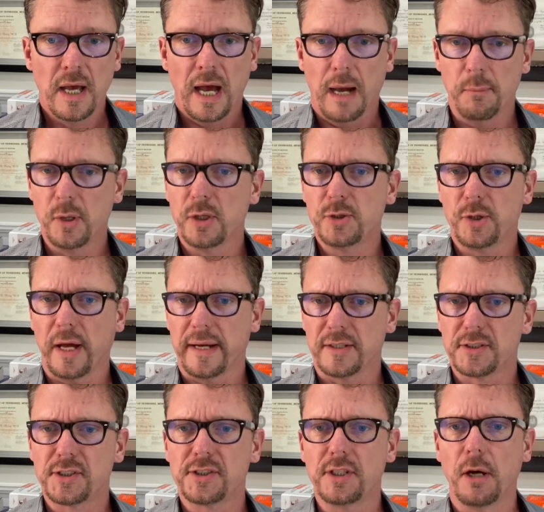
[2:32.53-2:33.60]
I'm going to try to
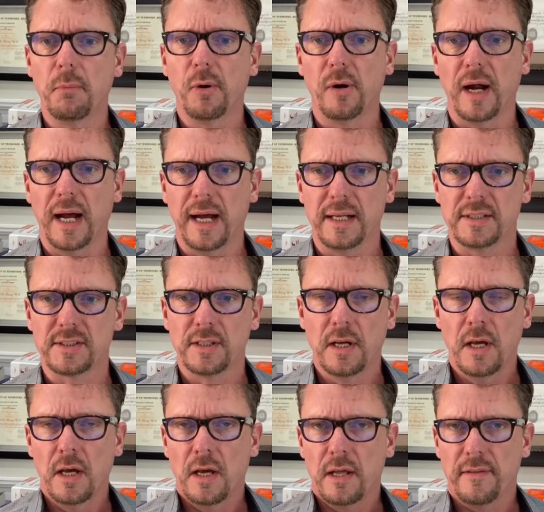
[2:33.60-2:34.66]
summarize
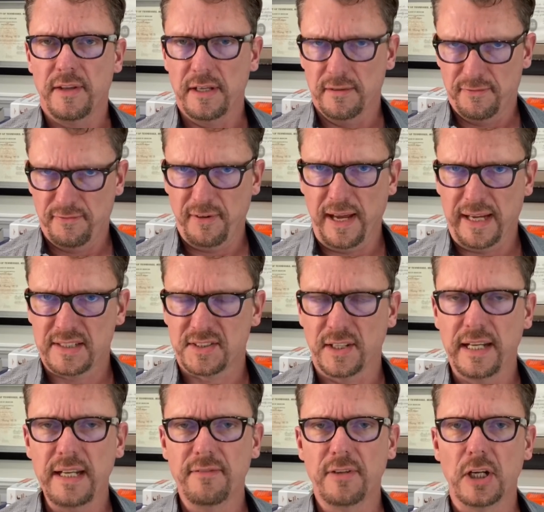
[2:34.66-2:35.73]
the effects that
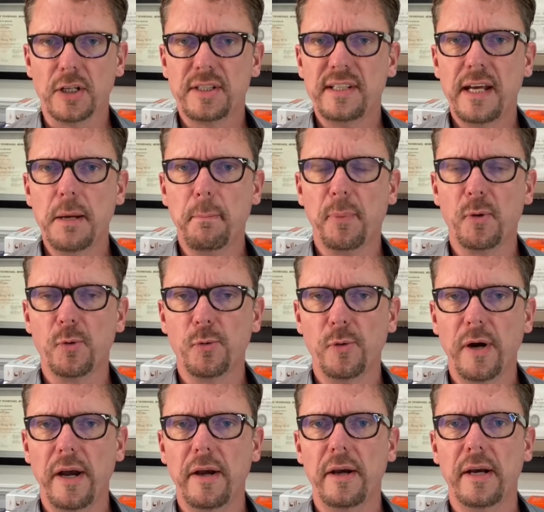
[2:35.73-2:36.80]
even a
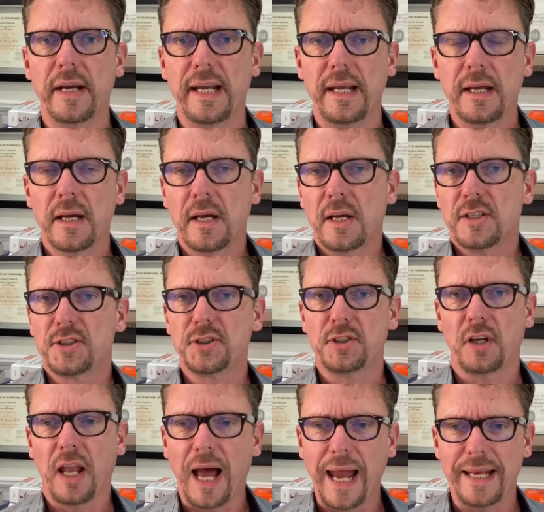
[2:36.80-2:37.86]
temporary
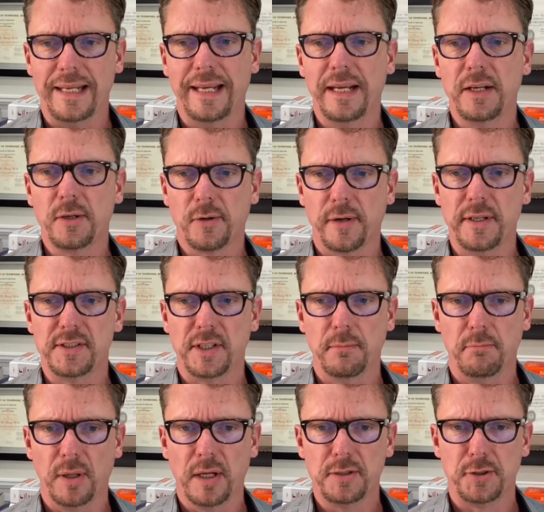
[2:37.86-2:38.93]
slight increase in
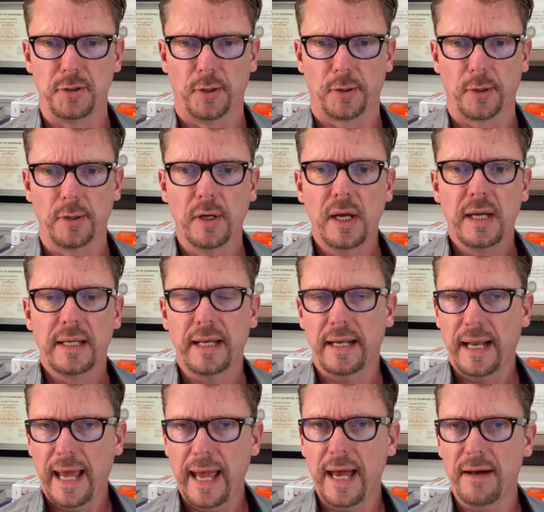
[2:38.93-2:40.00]
blood sugar can
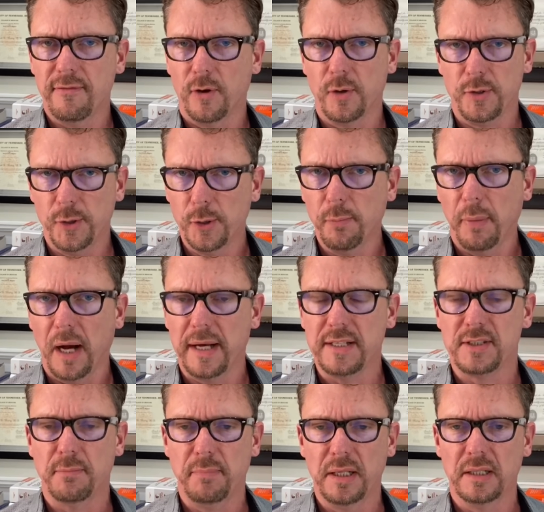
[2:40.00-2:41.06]
have on your body's
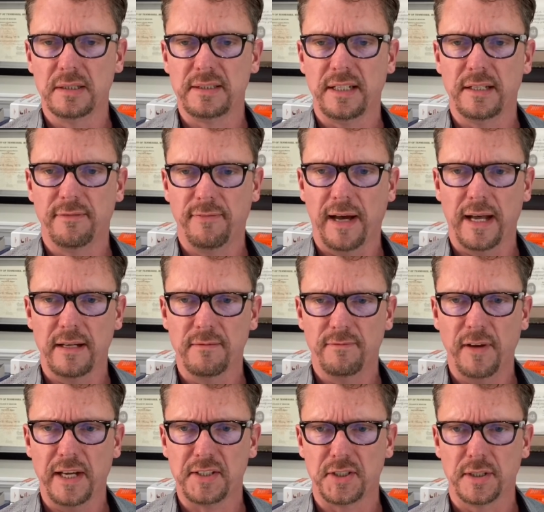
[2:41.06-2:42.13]
ability to fight
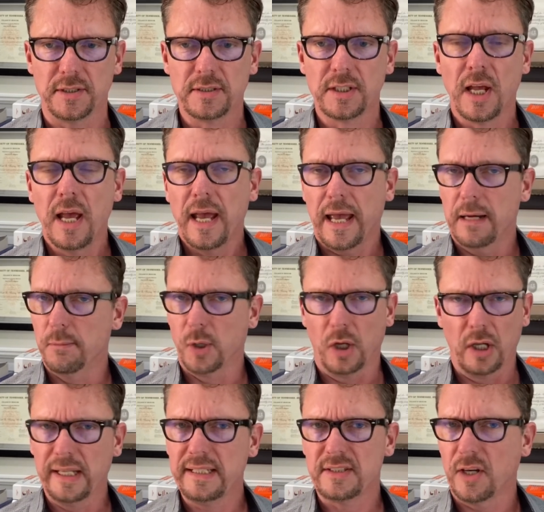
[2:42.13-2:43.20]
infection. And I'm going to
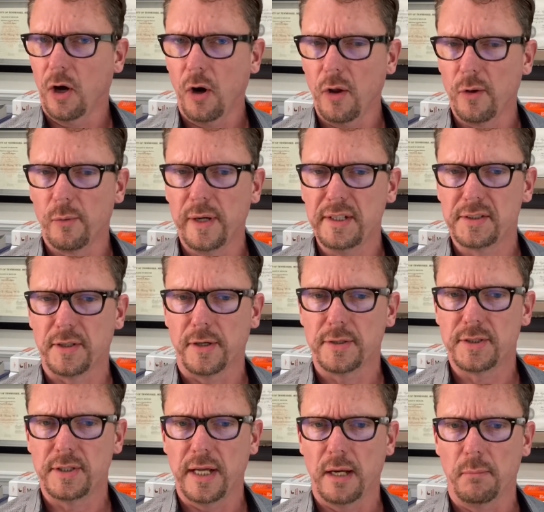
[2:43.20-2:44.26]
link to all the
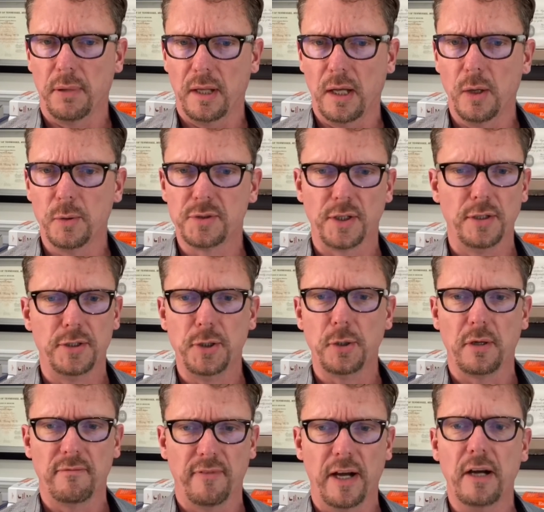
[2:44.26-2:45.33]
research down below so that you
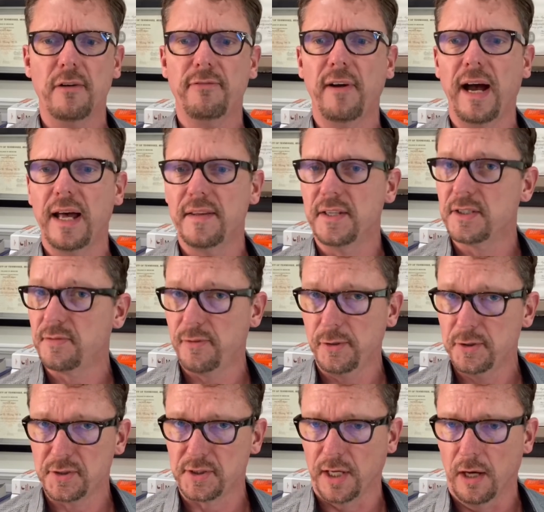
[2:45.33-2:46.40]
can verify this for
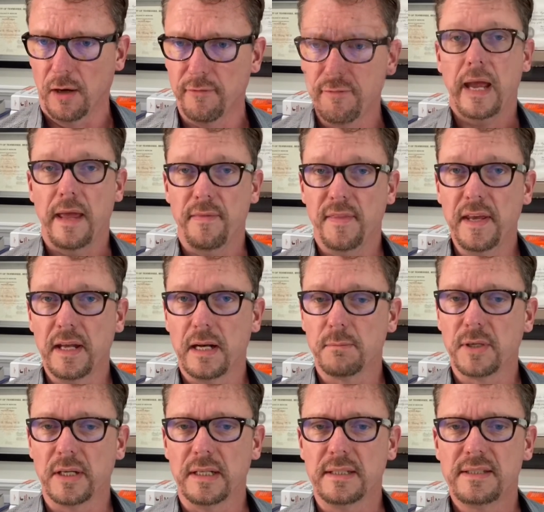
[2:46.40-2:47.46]
yourself. And then I'm
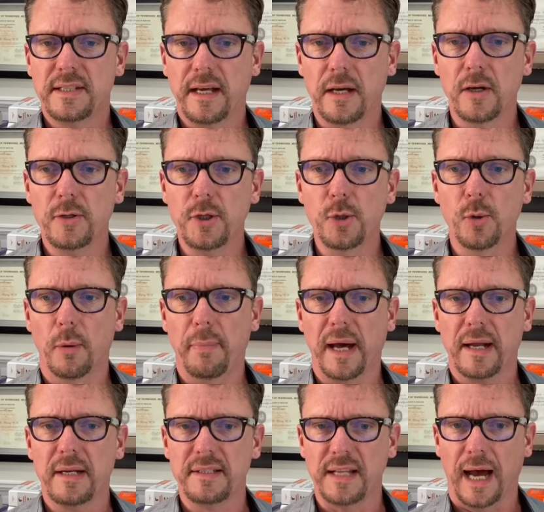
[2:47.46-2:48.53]
going to tell you
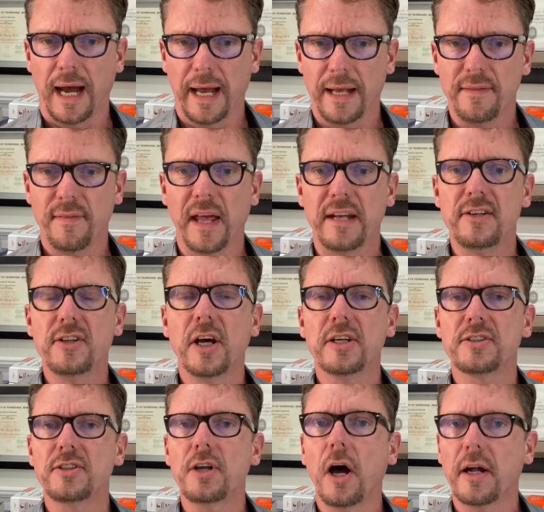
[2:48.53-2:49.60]
about a diet that
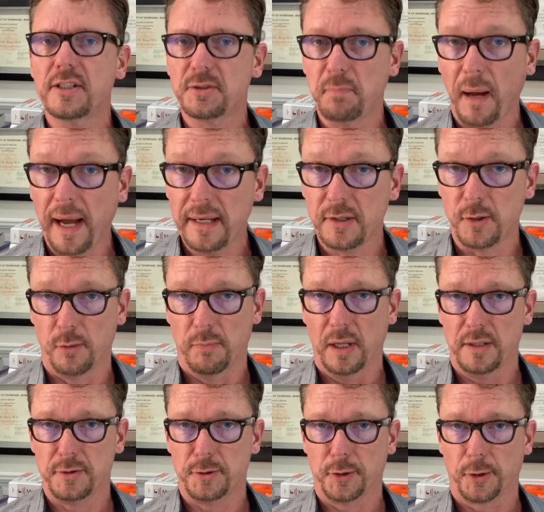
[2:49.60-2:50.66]
does not spike your
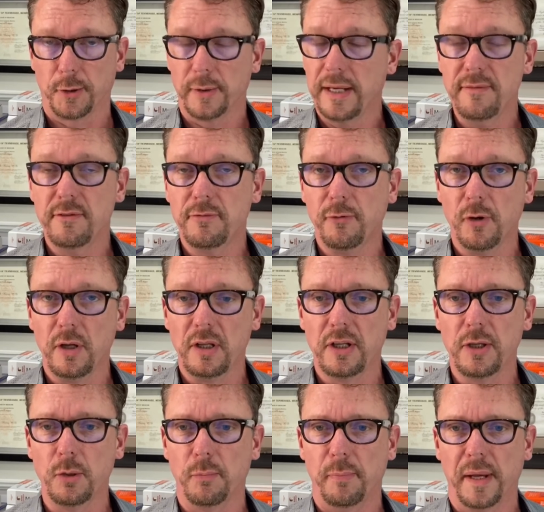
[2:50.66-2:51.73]
blood sugar, even for a
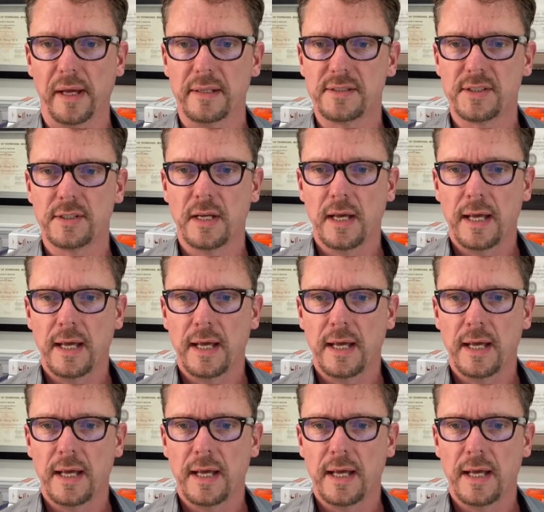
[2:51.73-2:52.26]
little bit